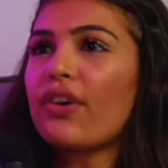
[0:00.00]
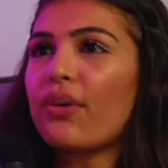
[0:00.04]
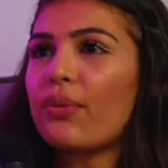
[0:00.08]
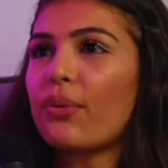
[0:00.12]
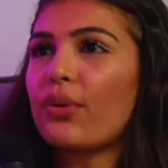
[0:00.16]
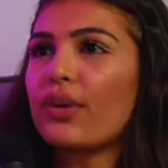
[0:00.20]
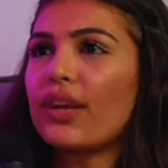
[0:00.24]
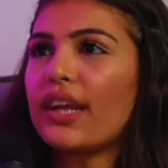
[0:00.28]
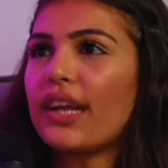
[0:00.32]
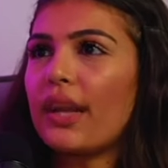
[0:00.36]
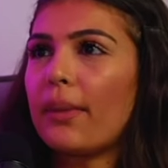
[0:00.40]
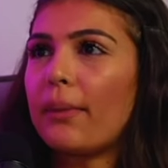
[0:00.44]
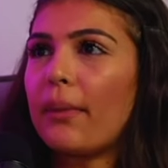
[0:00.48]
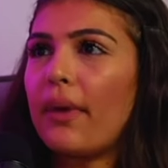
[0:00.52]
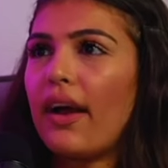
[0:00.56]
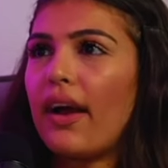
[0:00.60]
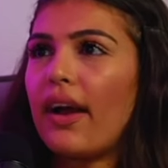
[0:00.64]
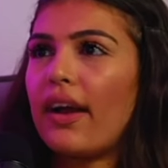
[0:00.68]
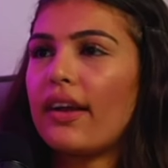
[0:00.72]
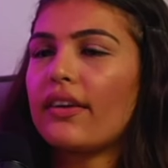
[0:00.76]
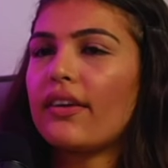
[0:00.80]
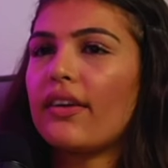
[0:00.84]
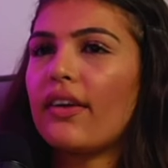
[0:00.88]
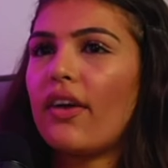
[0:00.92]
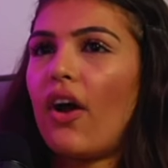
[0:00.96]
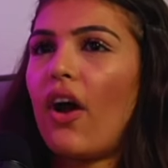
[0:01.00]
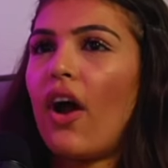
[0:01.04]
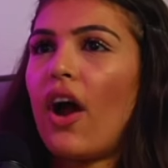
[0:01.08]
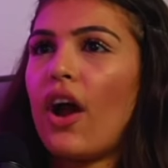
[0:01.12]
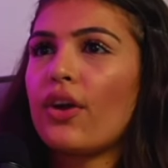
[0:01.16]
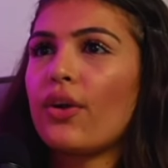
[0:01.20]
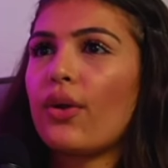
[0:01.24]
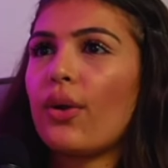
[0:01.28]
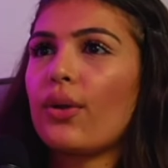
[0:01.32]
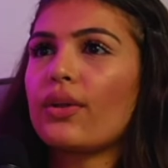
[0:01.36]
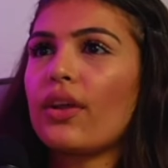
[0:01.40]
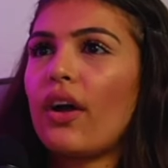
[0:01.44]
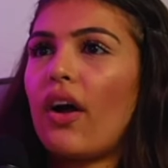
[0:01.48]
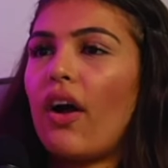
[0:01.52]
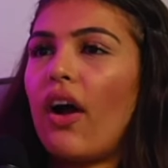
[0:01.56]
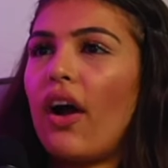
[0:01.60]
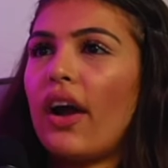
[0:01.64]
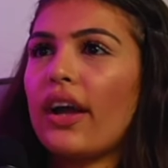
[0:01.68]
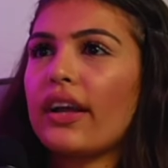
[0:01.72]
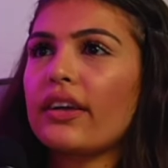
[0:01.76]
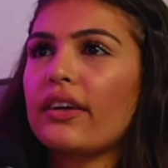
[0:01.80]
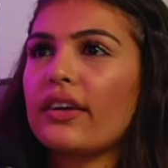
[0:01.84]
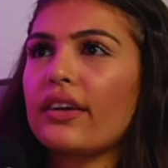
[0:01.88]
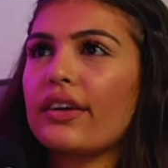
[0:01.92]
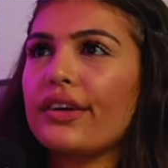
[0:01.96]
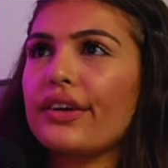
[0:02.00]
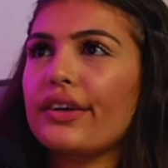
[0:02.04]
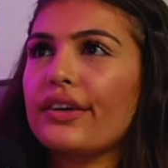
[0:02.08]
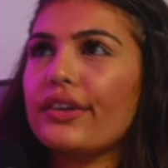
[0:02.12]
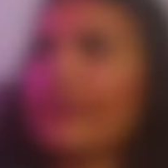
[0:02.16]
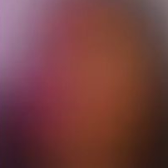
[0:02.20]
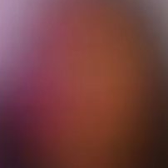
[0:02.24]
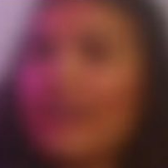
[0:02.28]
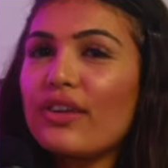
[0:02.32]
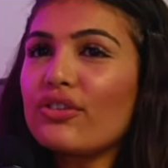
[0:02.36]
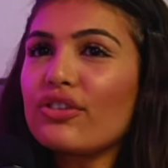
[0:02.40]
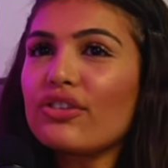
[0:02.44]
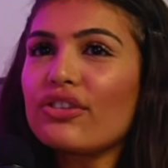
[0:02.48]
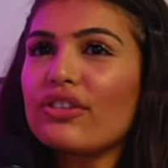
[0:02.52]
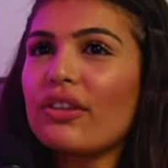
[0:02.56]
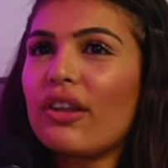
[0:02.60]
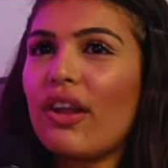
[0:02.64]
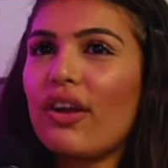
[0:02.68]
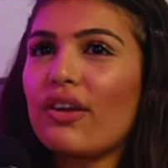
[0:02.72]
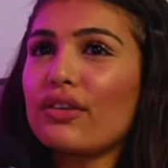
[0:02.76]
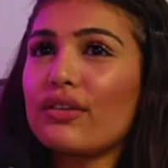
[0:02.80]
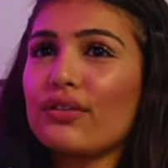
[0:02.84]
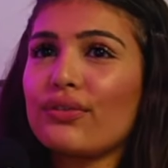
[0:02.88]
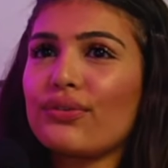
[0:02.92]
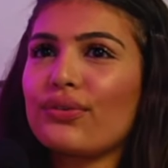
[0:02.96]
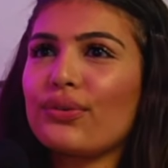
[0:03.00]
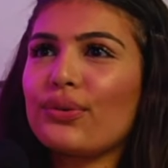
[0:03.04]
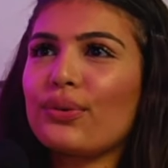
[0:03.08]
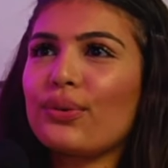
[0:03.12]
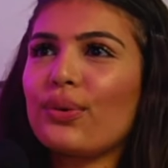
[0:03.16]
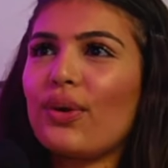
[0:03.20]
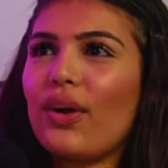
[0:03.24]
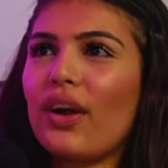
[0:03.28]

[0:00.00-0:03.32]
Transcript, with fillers: I want in a man, I know that I can. They're just lustful,